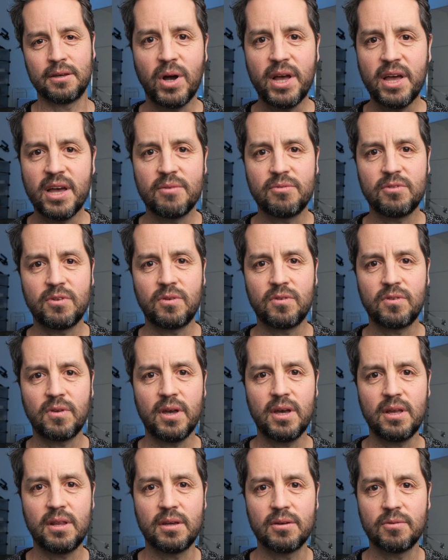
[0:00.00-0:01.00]
Why have a
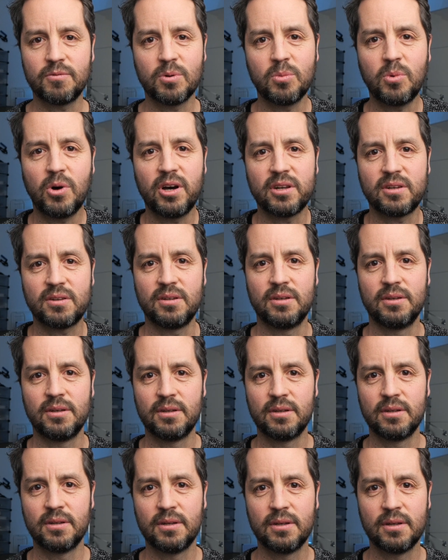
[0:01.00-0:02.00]
society? For what?
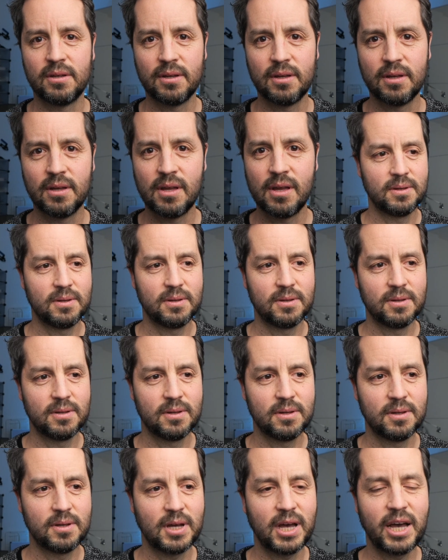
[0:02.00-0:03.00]

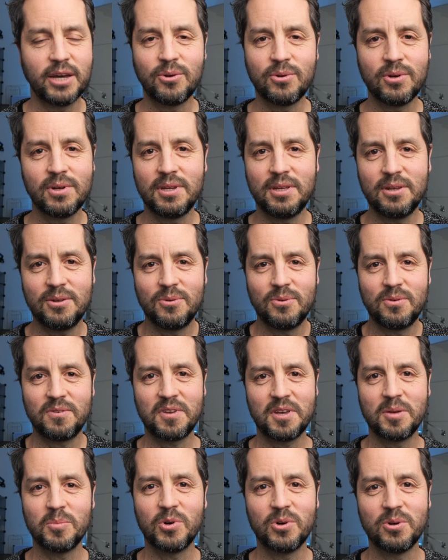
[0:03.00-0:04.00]
I don't need to
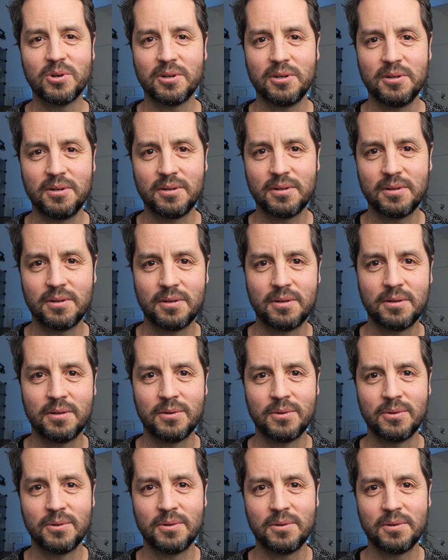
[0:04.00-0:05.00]
say more.
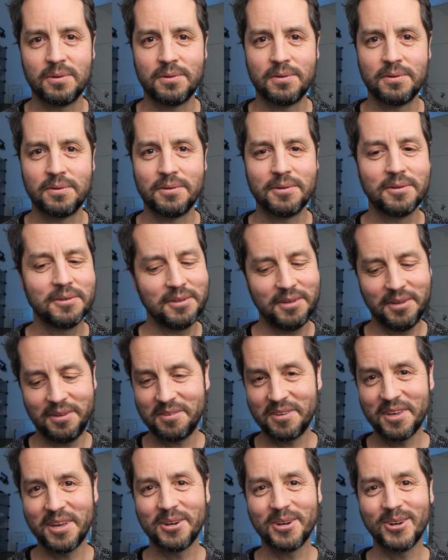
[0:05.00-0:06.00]
He
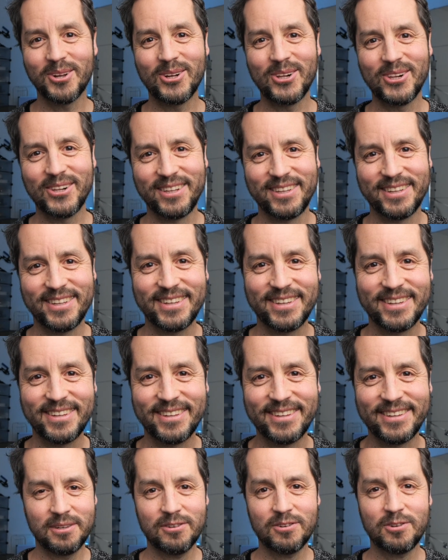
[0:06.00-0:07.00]
said it all.
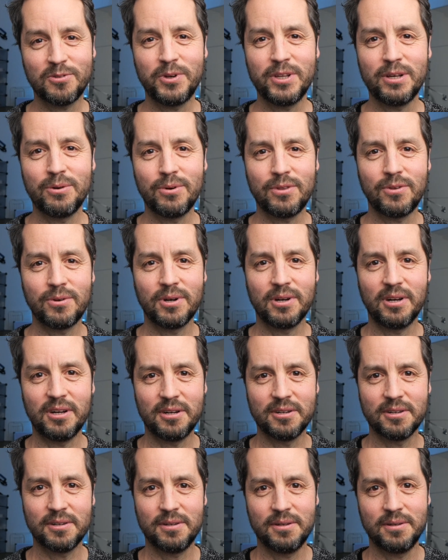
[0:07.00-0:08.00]
And just feel with your
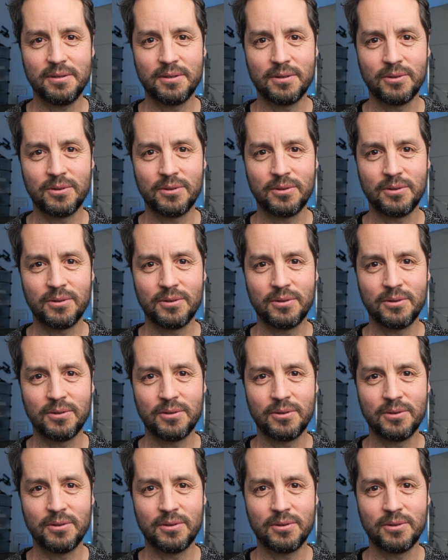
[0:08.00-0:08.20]
heart.